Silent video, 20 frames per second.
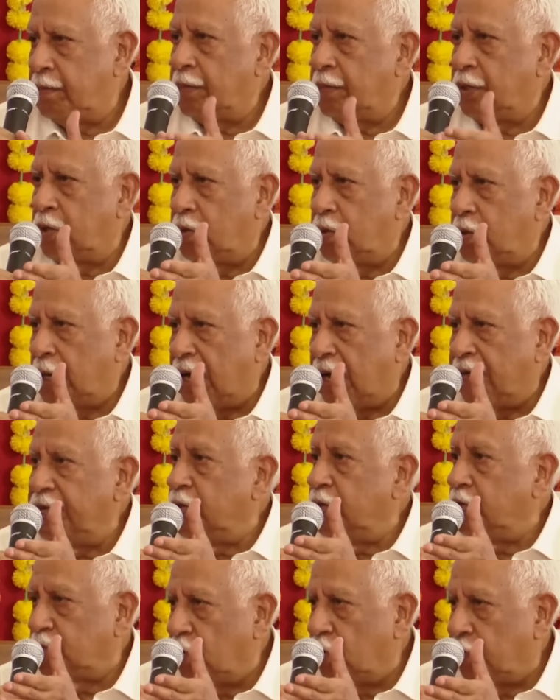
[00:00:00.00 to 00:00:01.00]
you know,
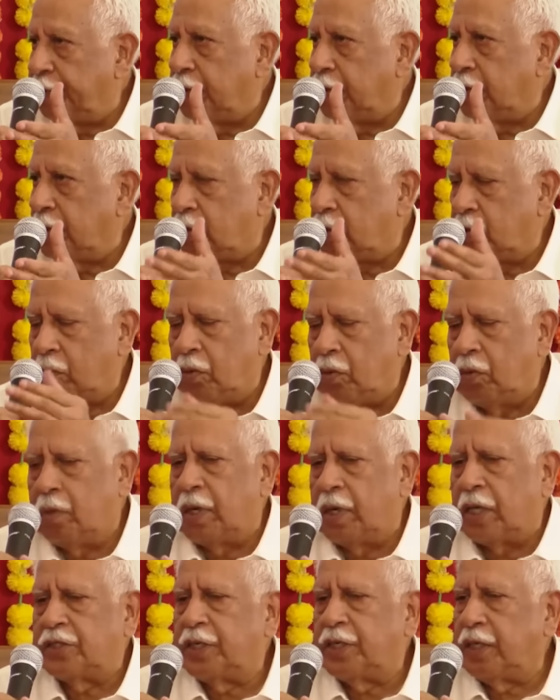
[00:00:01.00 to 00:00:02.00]
avenues open to
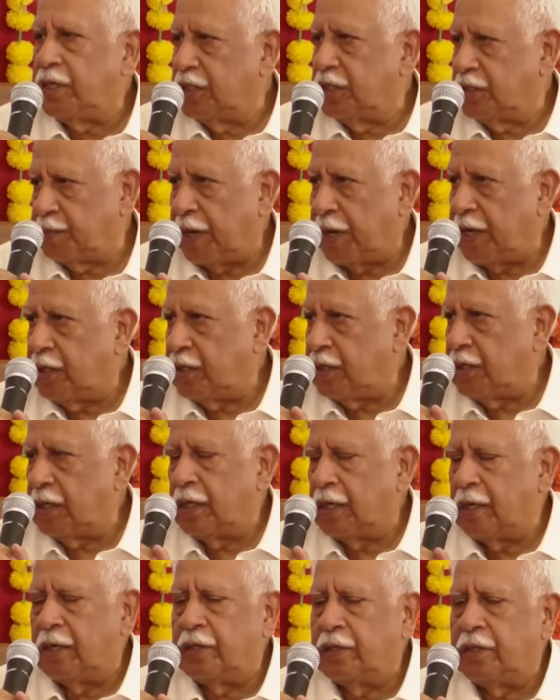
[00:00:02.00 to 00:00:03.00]
Russia despite
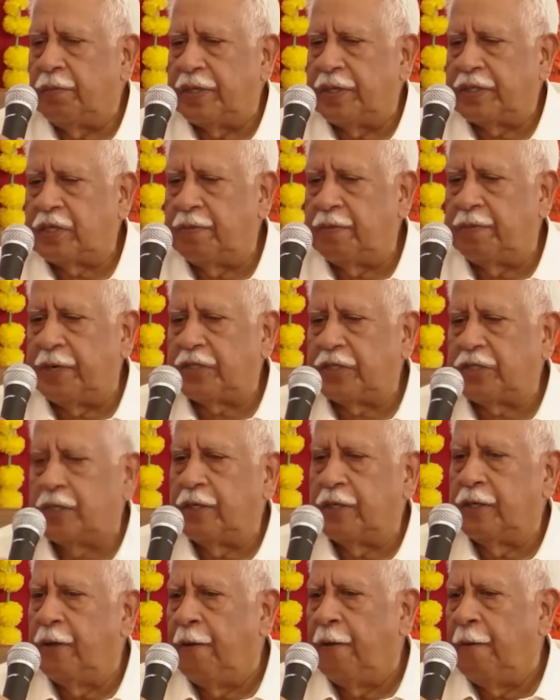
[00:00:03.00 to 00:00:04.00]
the Western pressure.
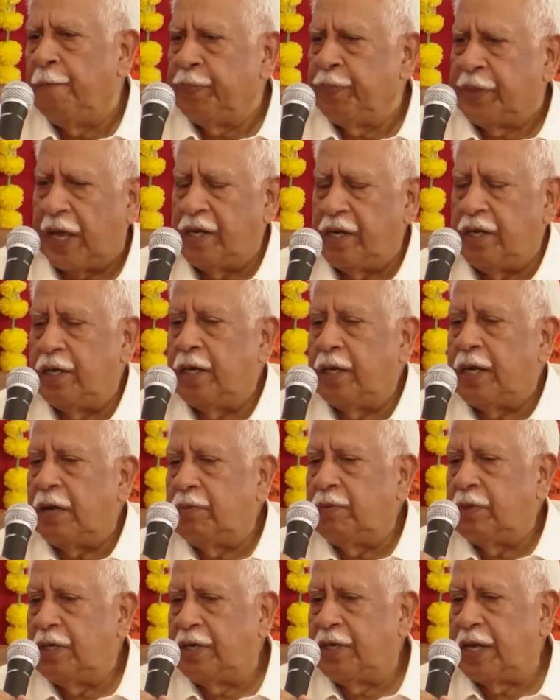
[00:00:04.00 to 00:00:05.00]
And here I
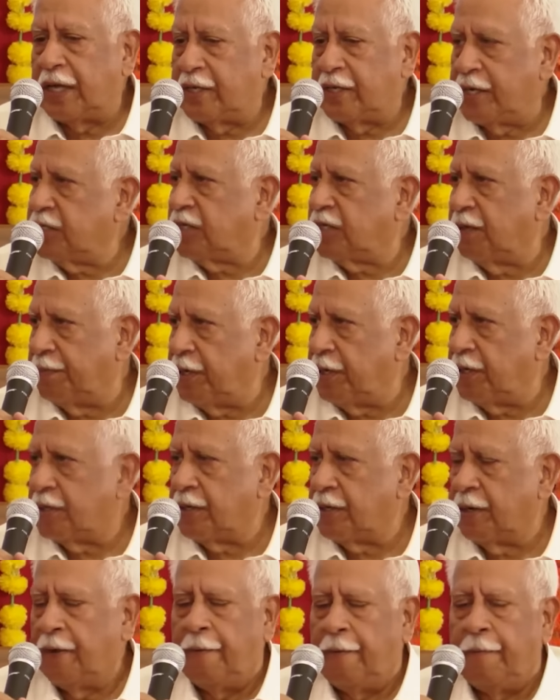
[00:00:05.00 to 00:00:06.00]
will digress a bit
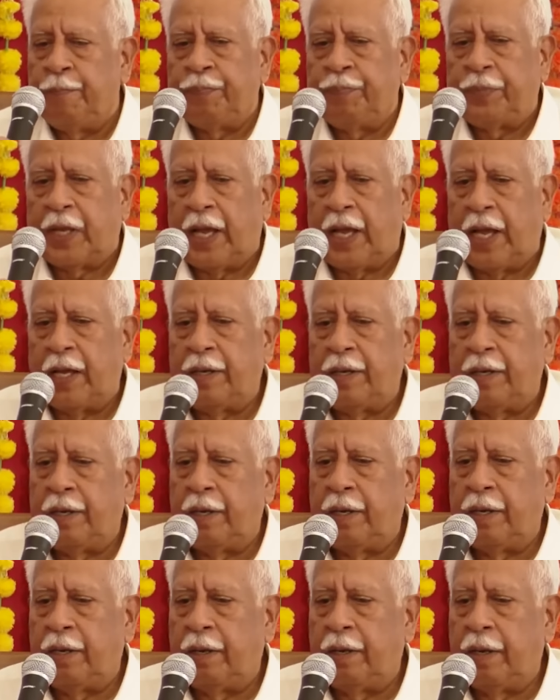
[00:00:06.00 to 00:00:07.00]
and
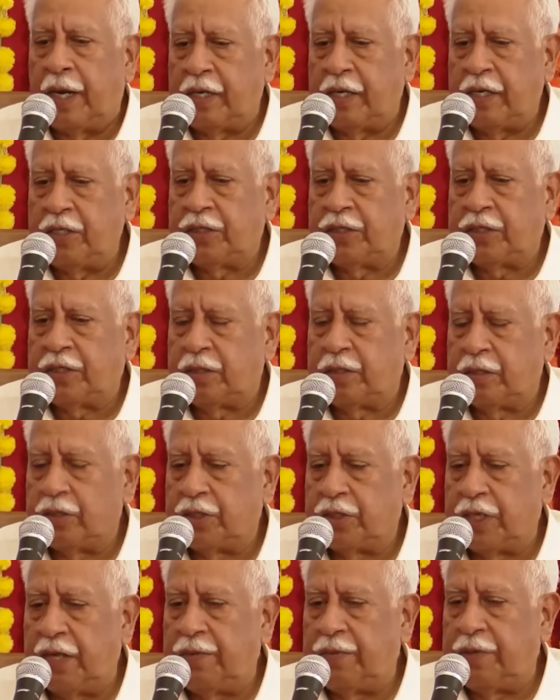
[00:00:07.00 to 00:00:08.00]
at least
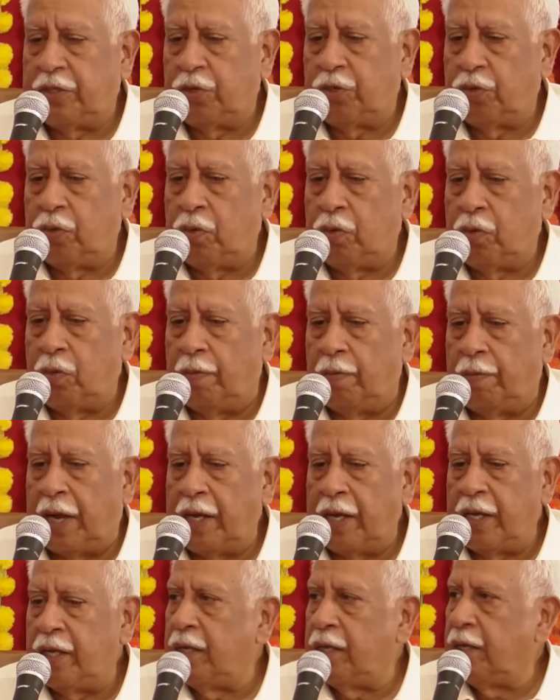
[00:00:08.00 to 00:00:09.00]
share with you
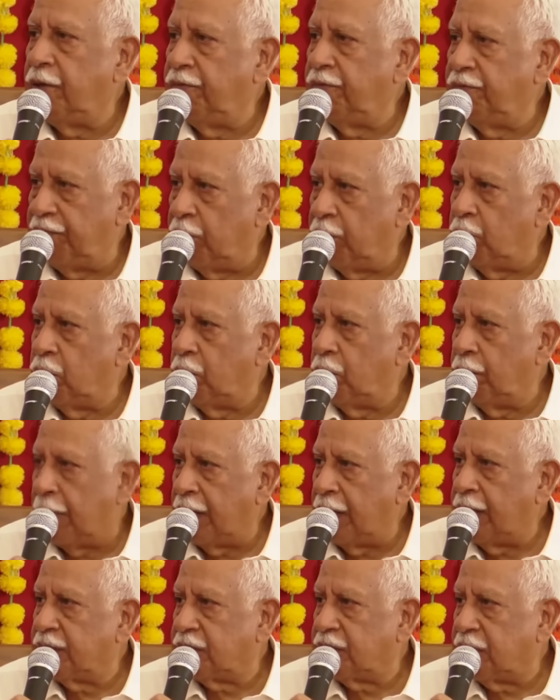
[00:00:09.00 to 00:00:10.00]
my view,
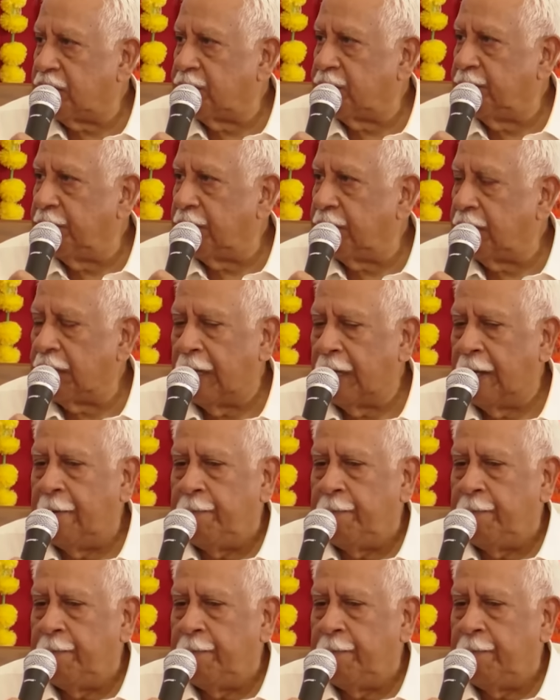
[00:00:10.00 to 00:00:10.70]
my assessment,